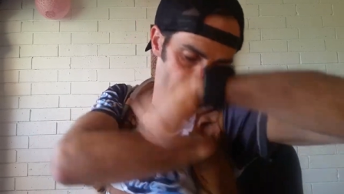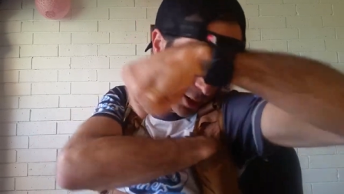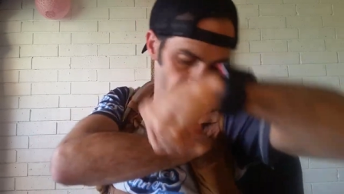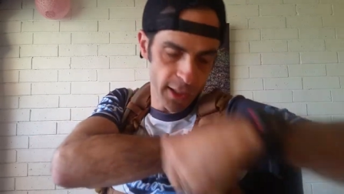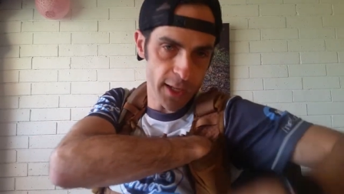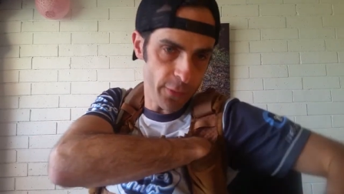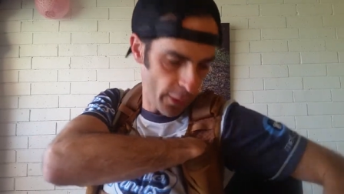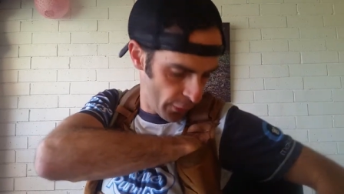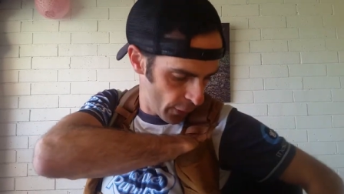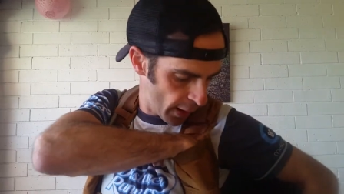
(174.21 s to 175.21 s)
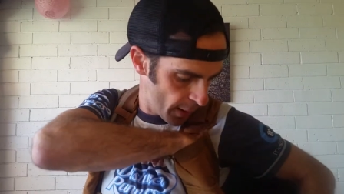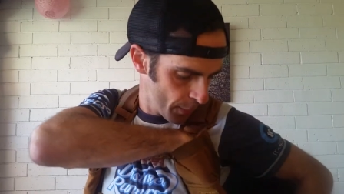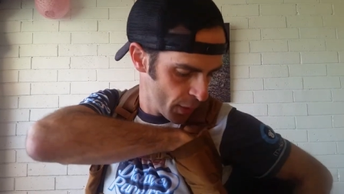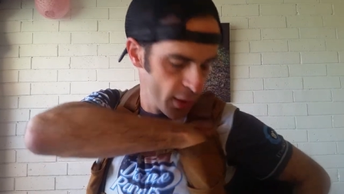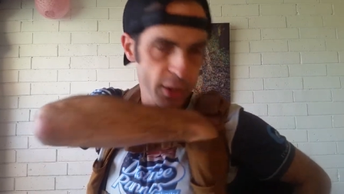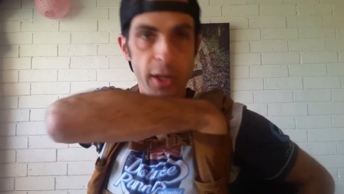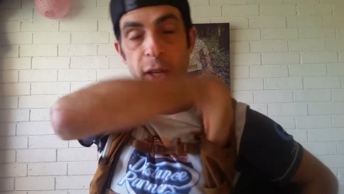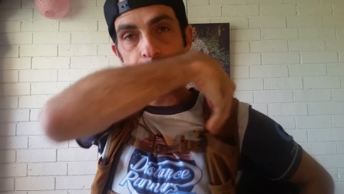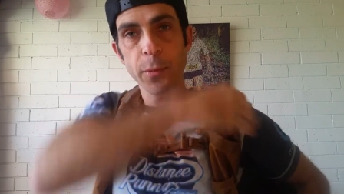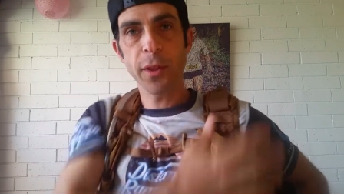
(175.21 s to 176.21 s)
it goes in very far, so you
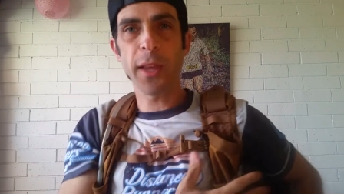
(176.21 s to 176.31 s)
could.